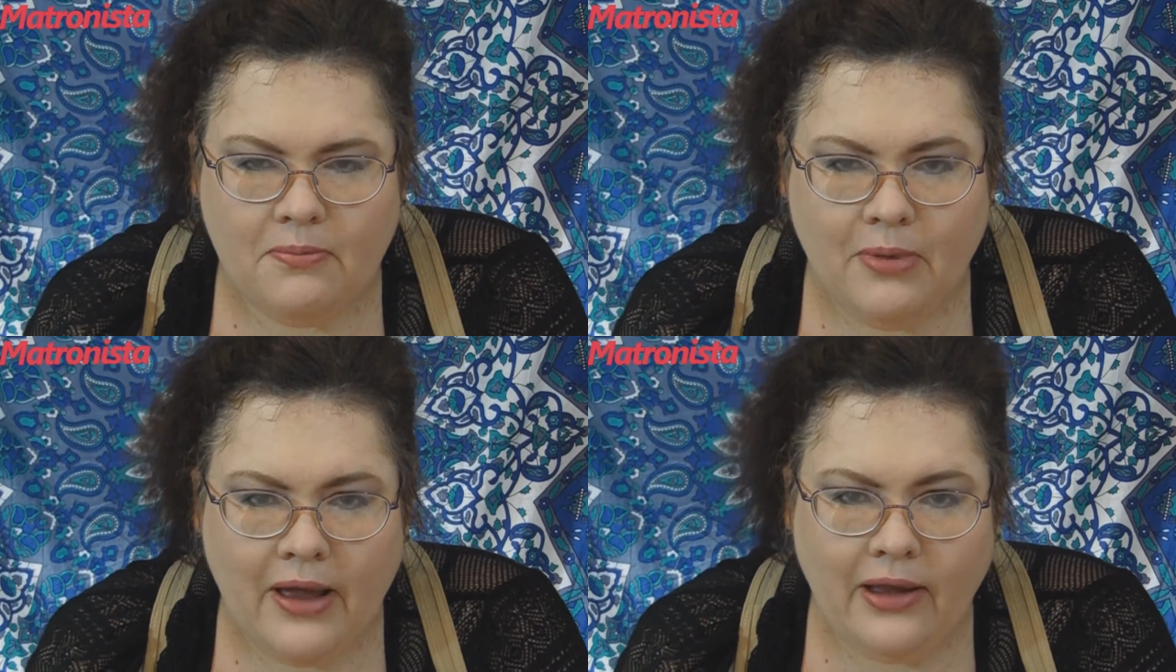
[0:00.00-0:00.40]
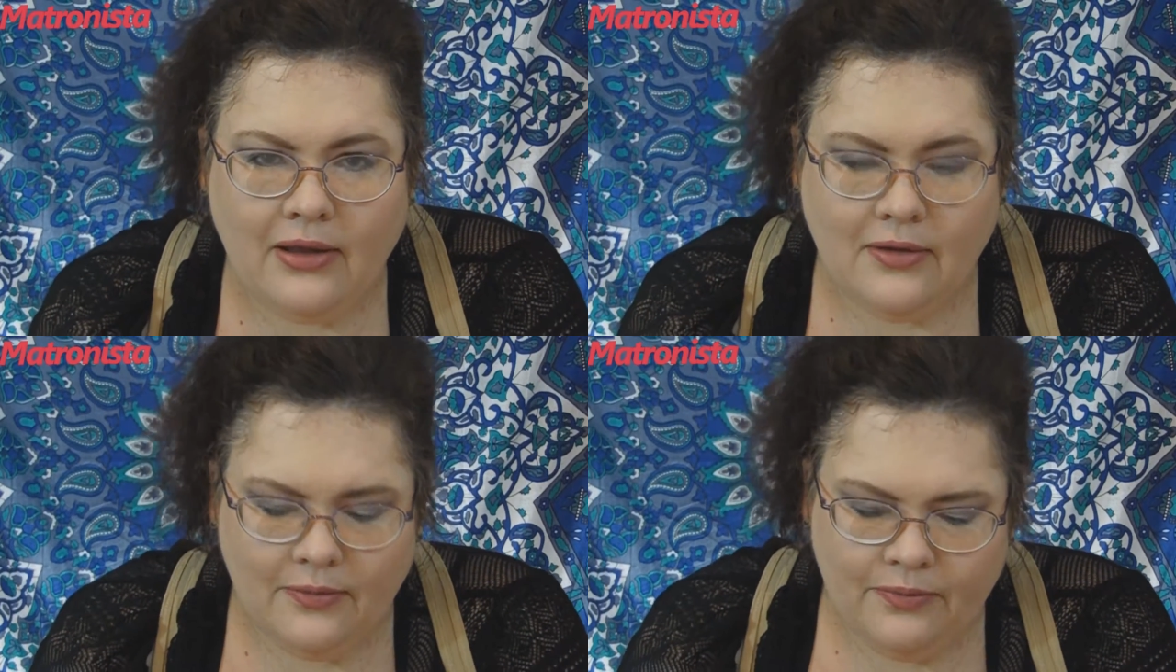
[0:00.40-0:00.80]

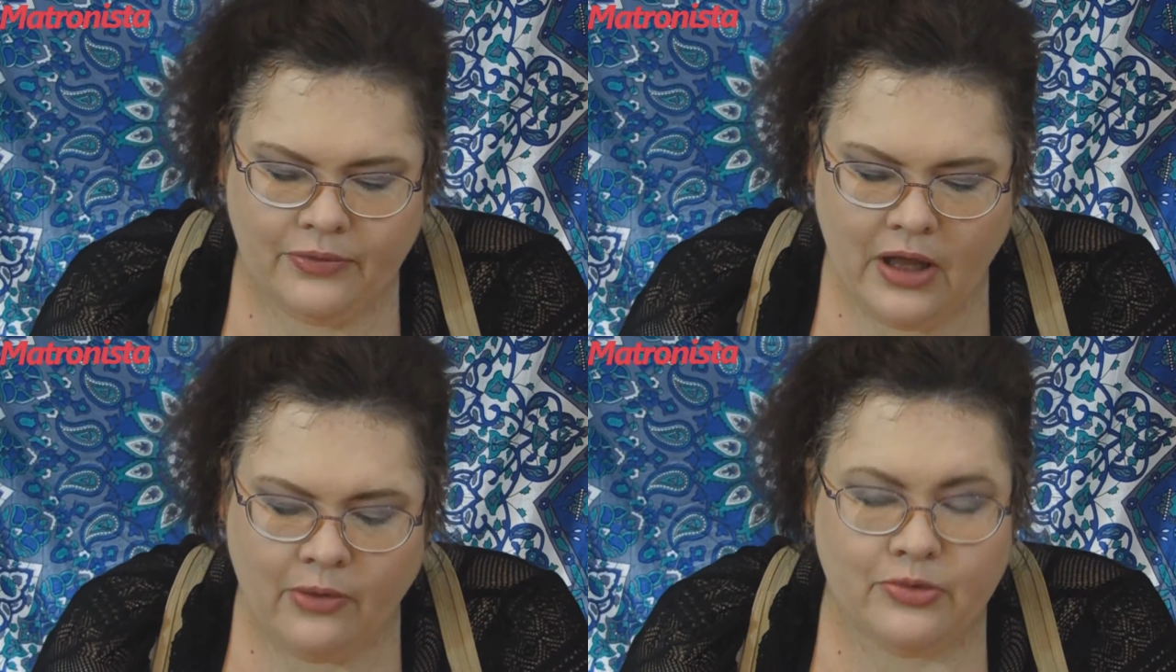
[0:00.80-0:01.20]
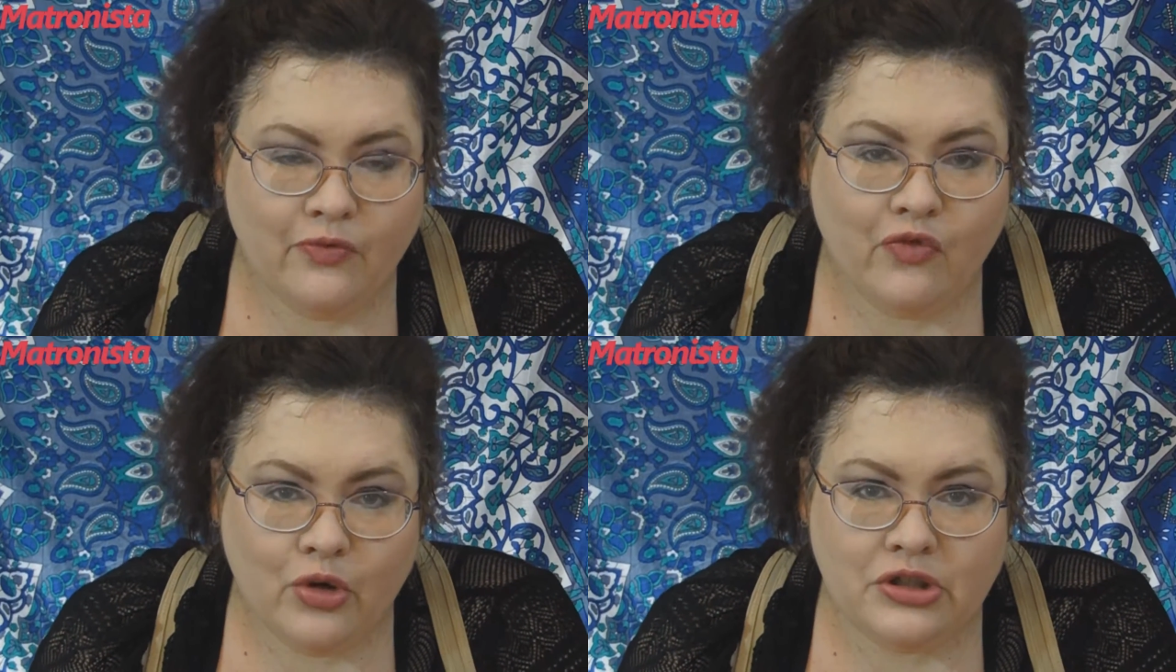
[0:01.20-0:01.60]
But I was
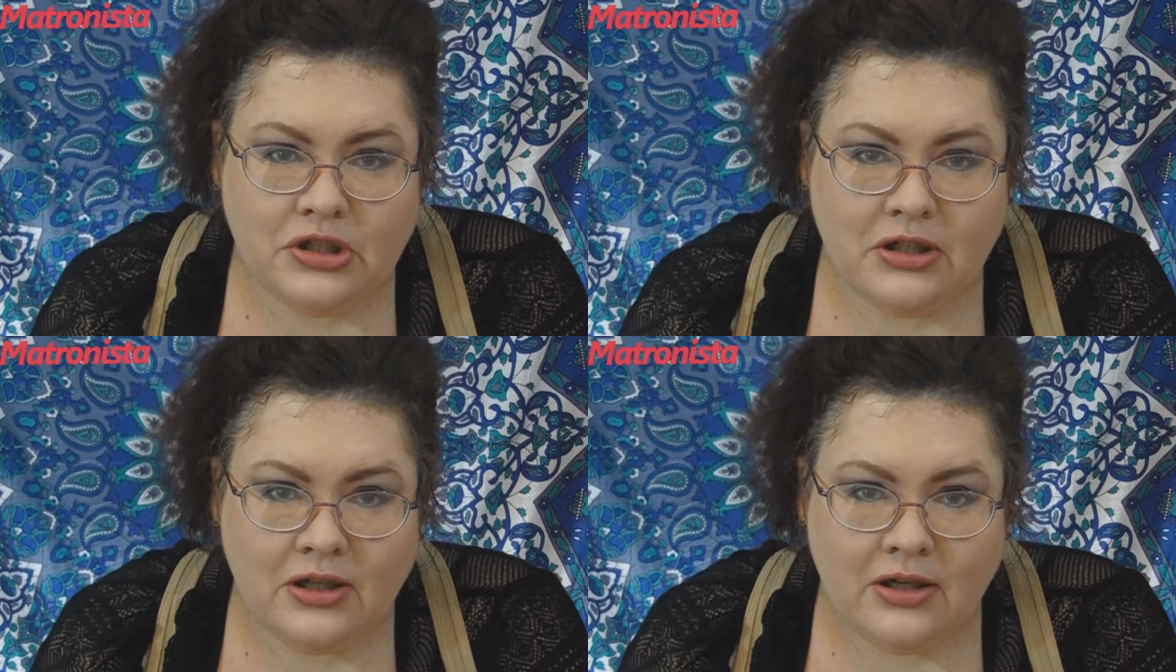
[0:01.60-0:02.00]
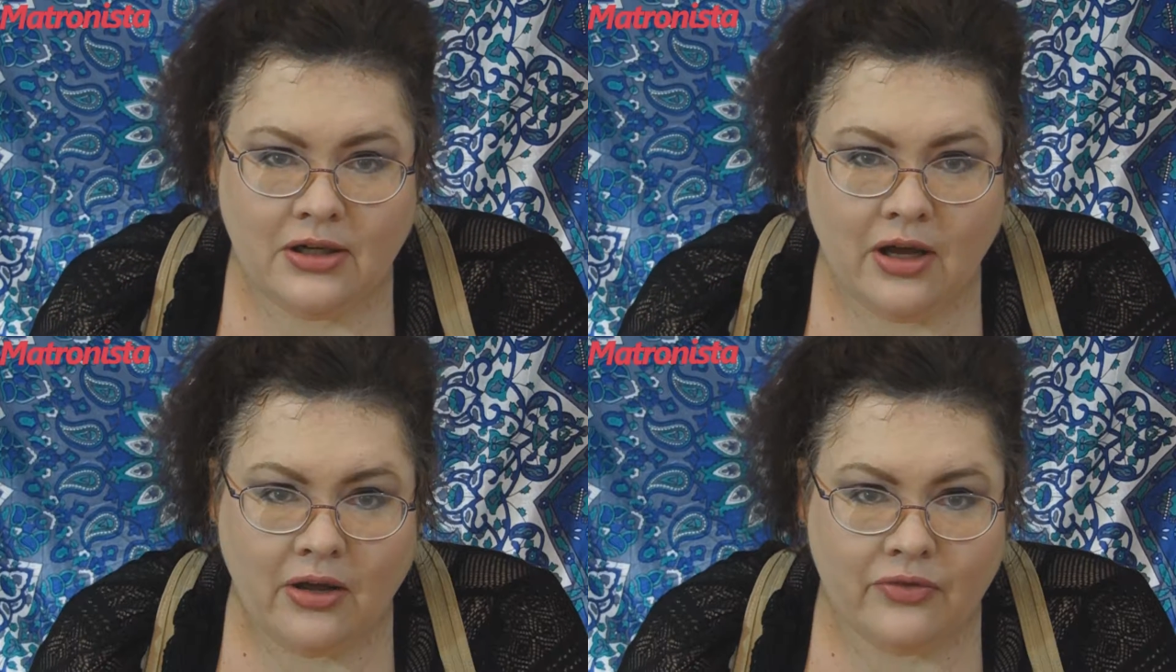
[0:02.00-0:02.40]
fortunate
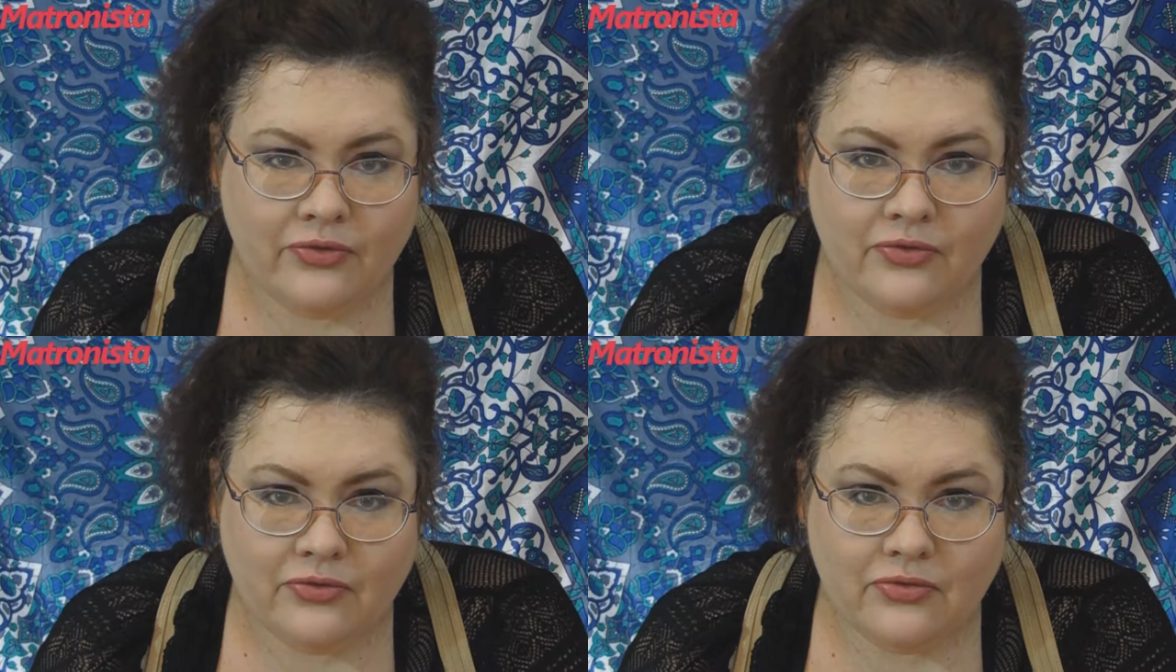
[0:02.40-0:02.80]
enough